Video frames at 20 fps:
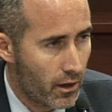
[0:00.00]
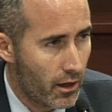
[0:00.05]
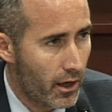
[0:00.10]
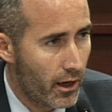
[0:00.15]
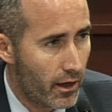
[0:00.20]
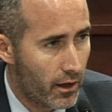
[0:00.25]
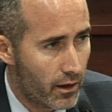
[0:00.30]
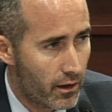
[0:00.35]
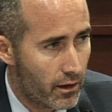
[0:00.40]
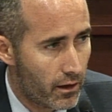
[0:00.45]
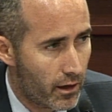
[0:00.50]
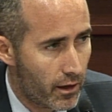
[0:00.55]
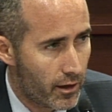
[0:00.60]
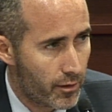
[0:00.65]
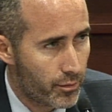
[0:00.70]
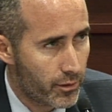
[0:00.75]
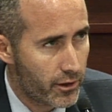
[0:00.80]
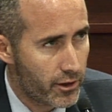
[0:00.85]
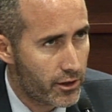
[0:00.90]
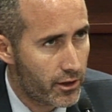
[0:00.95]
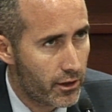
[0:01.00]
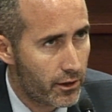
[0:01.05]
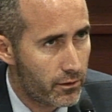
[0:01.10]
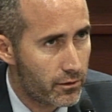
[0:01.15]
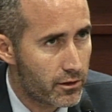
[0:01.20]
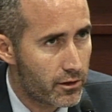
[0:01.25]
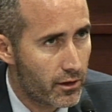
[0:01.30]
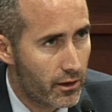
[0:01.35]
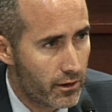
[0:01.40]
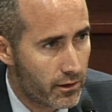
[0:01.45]
And I appreciate you
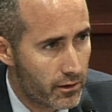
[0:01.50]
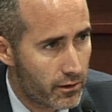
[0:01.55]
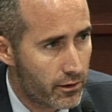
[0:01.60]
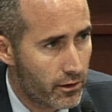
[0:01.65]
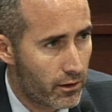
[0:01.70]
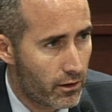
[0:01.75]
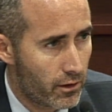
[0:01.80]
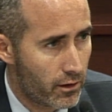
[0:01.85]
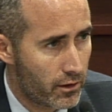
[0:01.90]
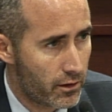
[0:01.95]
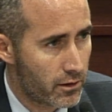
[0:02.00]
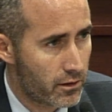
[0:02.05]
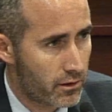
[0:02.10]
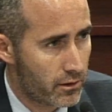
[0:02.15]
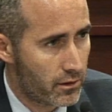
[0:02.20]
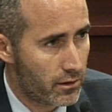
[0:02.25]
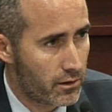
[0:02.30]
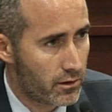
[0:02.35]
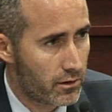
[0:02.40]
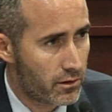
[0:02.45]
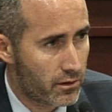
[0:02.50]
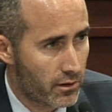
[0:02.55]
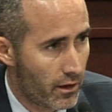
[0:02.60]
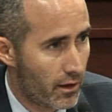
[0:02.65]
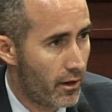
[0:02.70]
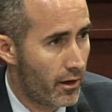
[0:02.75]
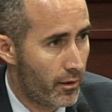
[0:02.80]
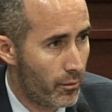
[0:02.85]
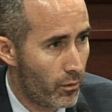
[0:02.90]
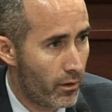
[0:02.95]
saying that there is this
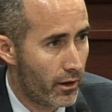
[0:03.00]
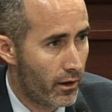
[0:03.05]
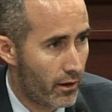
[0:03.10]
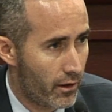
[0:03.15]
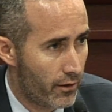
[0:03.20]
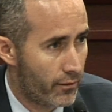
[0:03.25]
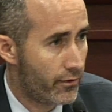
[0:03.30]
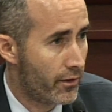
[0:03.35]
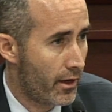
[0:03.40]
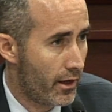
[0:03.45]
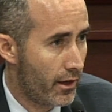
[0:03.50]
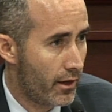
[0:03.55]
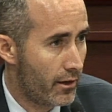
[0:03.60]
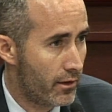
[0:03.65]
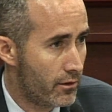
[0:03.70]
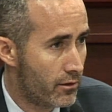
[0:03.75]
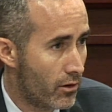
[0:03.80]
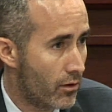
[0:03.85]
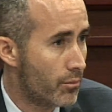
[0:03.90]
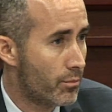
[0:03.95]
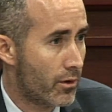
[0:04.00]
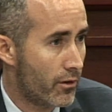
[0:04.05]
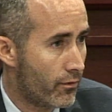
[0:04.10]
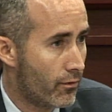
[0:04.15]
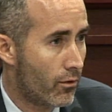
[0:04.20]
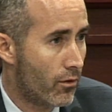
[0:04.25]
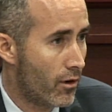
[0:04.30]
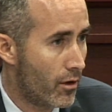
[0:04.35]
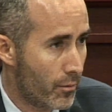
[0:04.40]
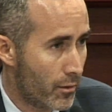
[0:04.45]
time where if they don't
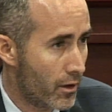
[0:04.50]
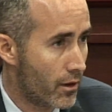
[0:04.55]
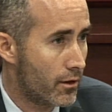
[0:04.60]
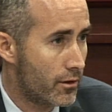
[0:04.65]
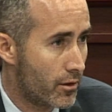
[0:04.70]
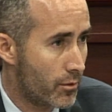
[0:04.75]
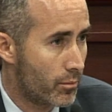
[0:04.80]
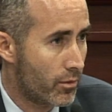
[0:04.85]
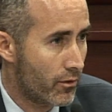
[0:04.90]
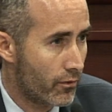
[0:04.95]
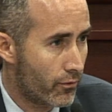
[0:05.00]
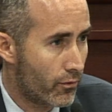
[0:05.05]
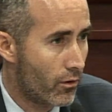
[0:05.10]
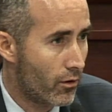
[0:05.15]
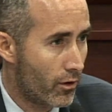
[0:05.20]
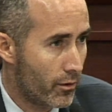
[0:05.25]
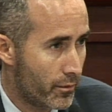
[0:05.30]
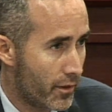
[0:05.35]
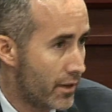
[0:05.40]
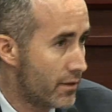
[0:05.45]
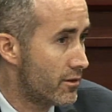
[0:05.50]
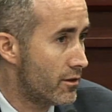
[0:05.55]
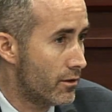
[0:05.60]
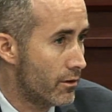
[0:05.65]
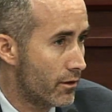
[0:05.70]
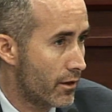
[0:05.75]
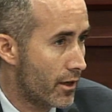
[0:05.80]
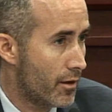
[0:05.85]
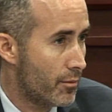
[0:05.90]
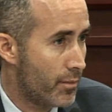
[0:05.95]
perform or underperform, they
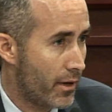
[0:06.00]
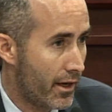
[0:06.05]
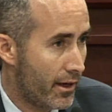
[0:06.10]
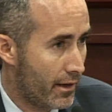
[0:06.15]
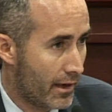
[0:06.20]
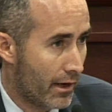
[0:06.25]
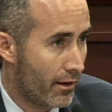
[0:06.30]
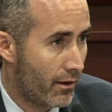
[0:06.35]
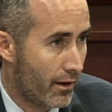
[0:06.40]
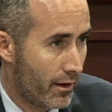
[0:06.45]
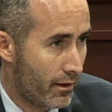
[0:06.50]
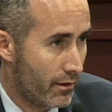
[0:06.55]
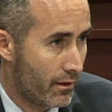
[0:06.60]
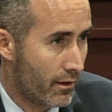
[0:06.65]
still get paid. Now,